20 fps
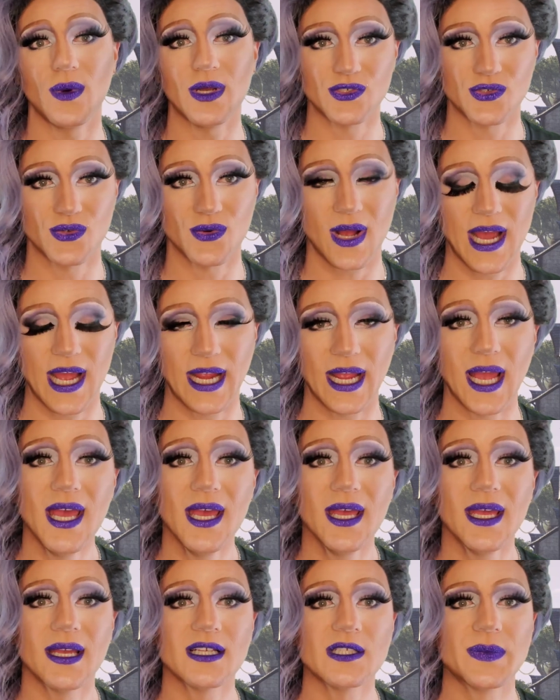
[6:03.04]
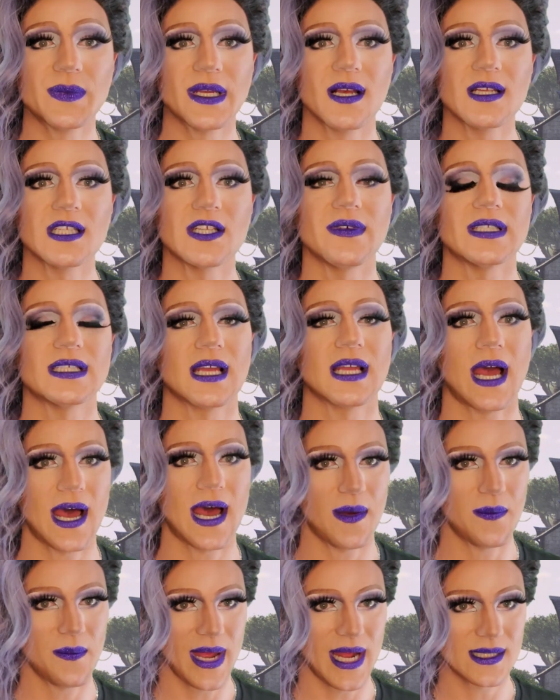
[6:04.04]
a try is because of its
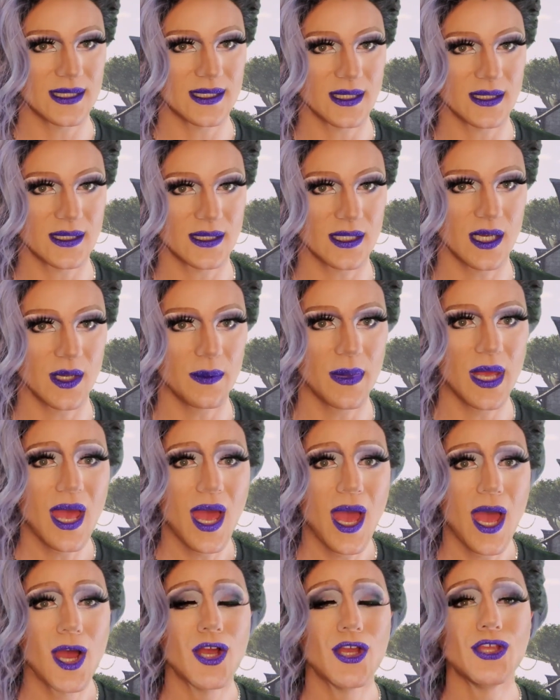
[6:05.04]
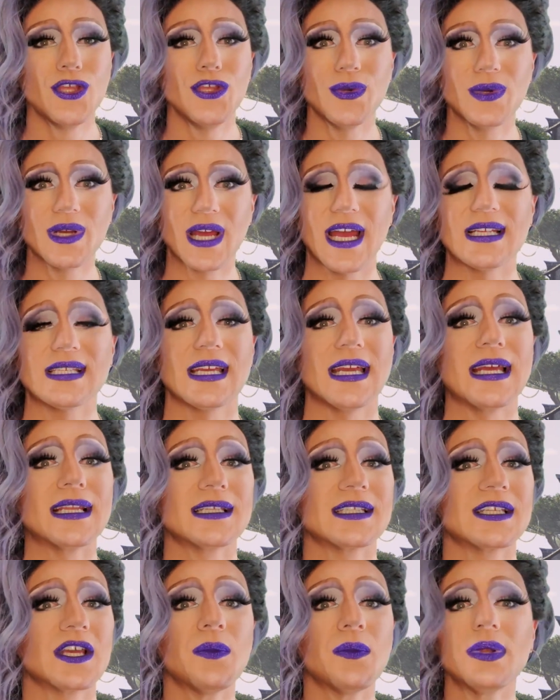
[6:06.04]
combat system. You guys, it
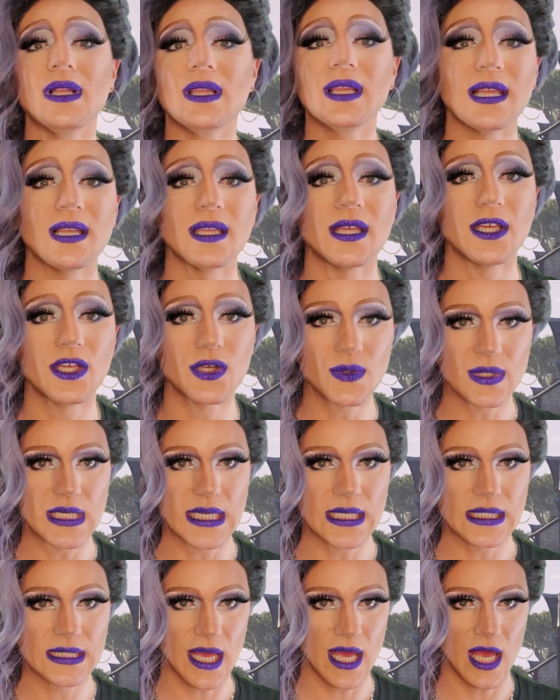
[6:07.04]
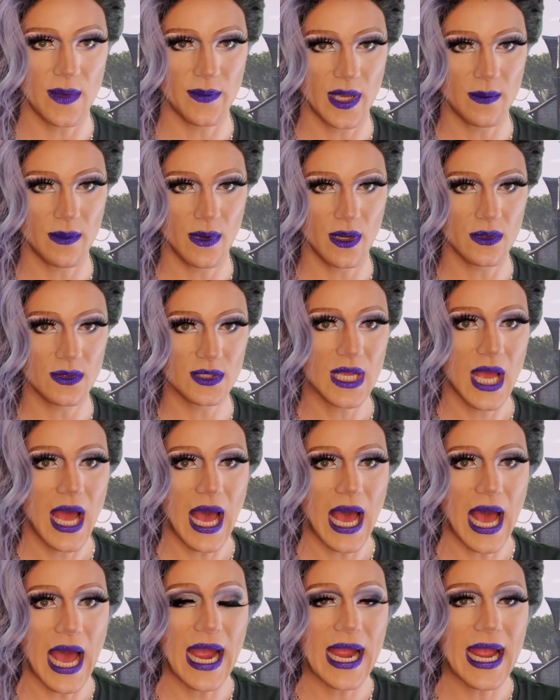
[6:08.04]
is completely unique to MMOs.
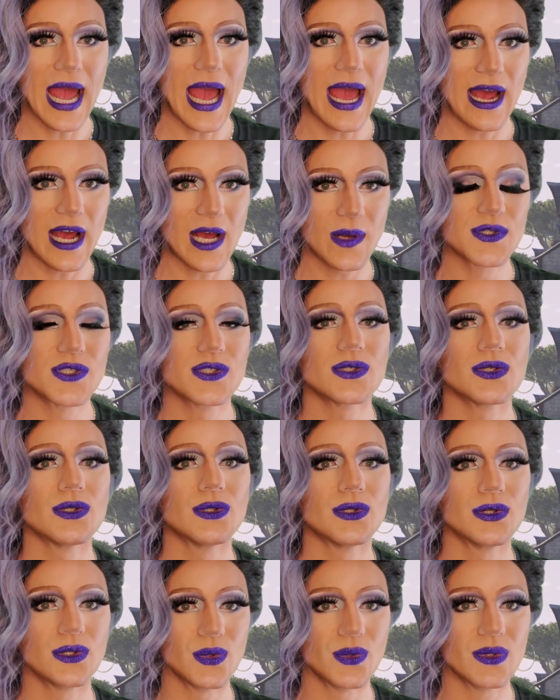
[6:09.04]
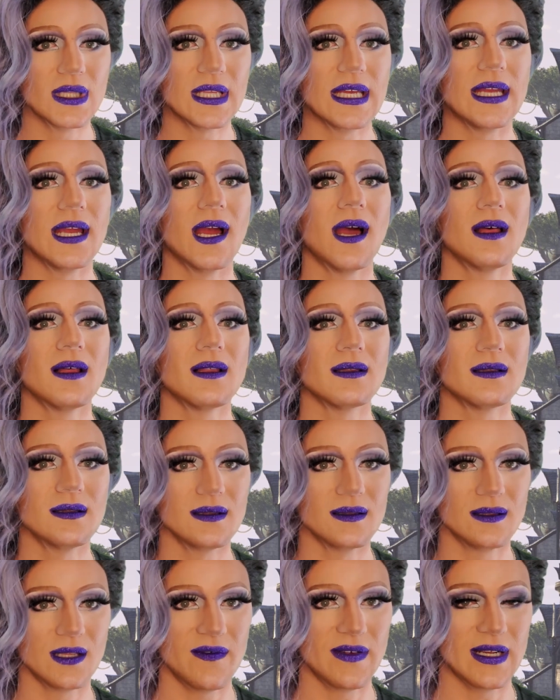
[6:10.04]
I absolutely
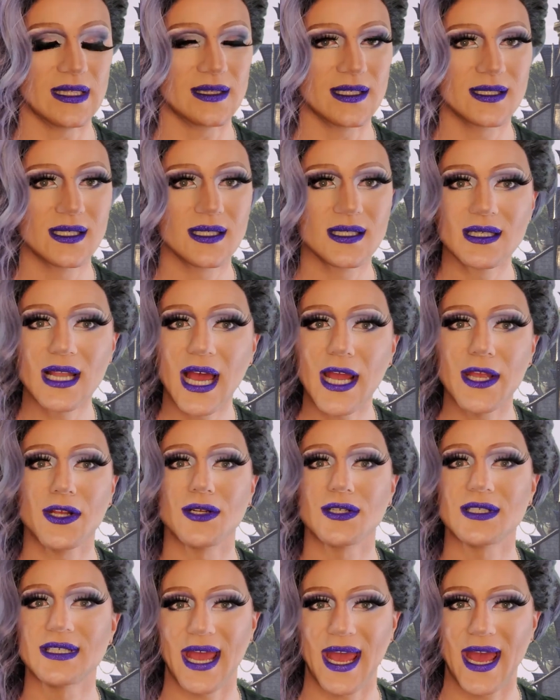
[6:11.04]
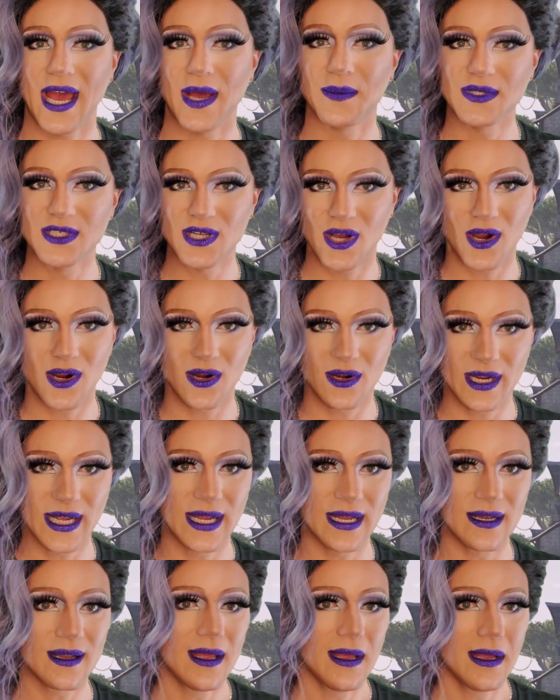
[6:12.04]
love it. This is not your tab target,